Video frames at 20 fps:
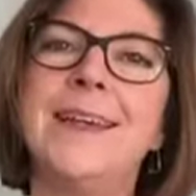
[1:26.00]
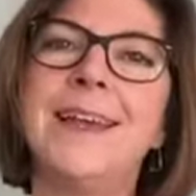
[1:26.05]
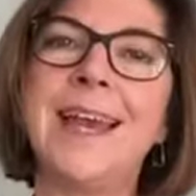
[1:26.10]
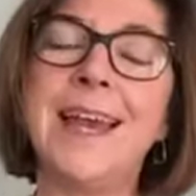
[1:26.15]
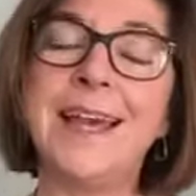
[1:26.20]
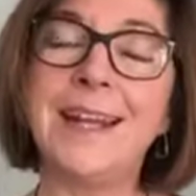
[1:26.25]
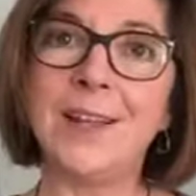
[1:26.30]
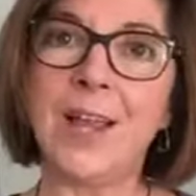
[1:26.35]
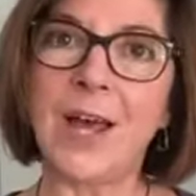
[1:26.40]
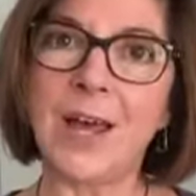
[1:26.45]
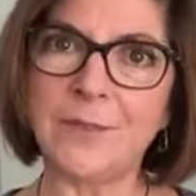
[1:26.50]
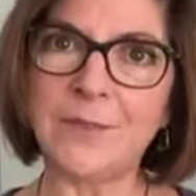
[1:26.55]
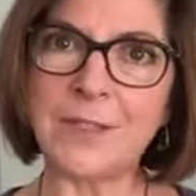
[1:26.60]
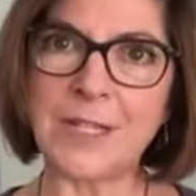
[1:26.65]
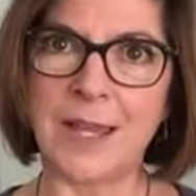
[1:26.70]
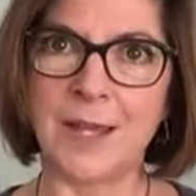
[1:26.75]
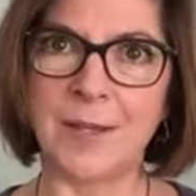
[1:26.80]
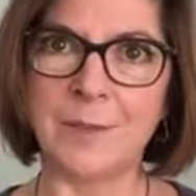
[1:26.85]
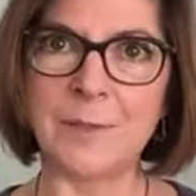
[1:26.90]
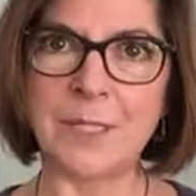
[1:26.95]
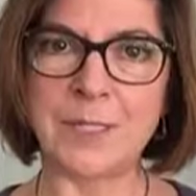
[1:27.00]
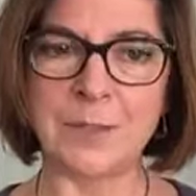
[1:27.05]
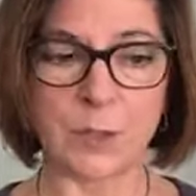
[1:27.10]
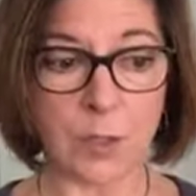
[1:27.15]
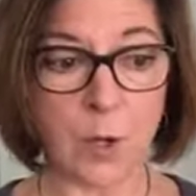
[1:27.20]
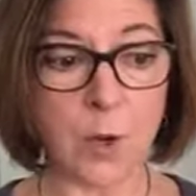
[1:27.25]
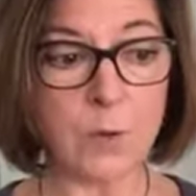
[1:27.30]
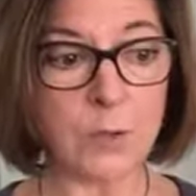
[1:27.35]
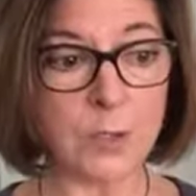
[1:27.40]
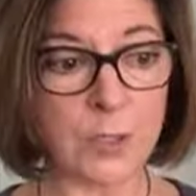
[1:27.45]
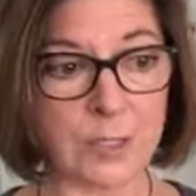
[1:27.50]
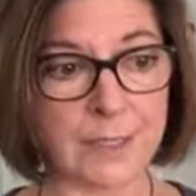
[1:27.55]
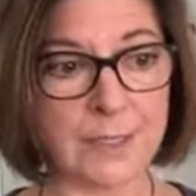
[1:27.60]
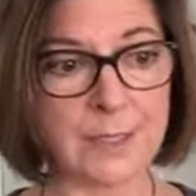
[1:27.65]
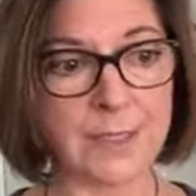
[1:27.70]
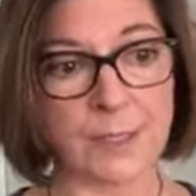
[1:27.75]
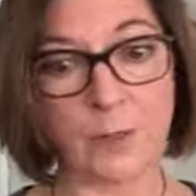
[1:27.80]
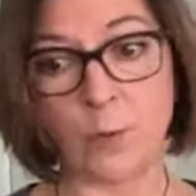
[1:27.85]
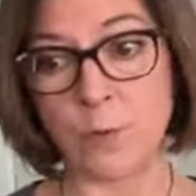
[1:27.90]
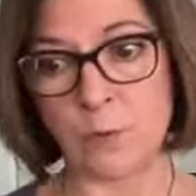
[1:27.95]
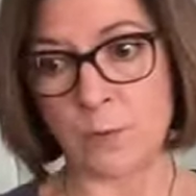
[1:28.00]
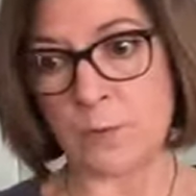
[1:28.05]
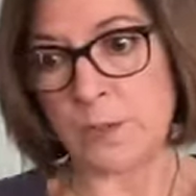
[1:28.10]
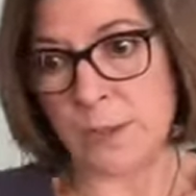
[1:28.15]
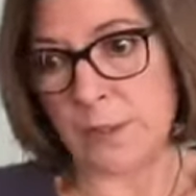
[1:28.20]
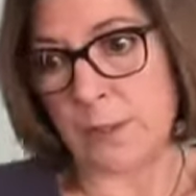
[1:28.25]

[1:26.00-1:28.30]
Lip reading: And a lot of times as coaches, I know